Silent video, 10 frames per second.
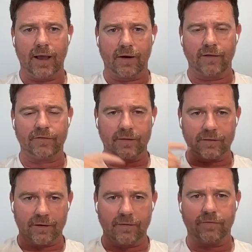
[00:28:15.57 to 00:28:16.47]
I think
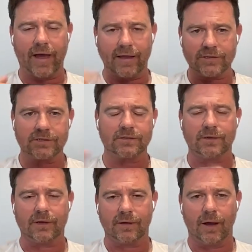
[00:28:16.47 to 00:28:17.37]
that that's
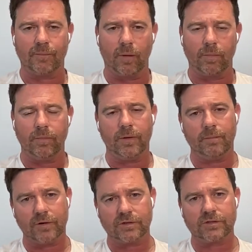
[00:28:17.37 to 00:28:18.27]
a problem that
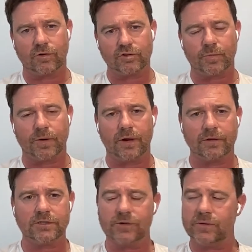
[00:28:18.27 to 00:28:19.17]
most
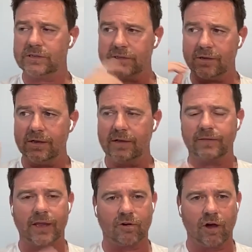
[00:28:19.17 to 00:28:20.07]
entrepreneurs do is that
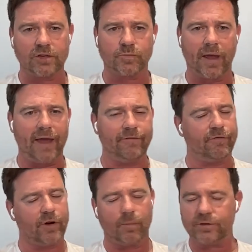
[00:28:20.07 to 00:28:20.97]
they grasp at
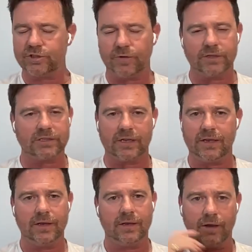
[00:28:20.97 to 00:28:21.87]
every opportunity
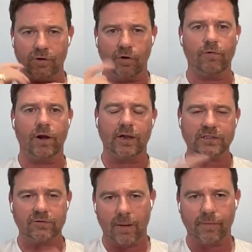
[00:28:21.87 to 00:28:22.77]
and not realize
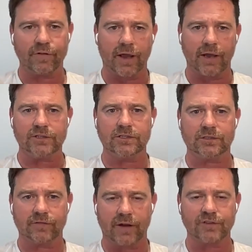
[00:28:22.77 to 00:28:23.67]
the ramifications
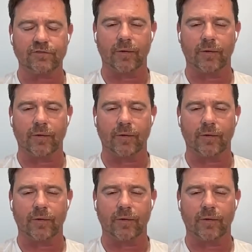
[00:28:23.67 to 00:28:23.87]
of cash flow.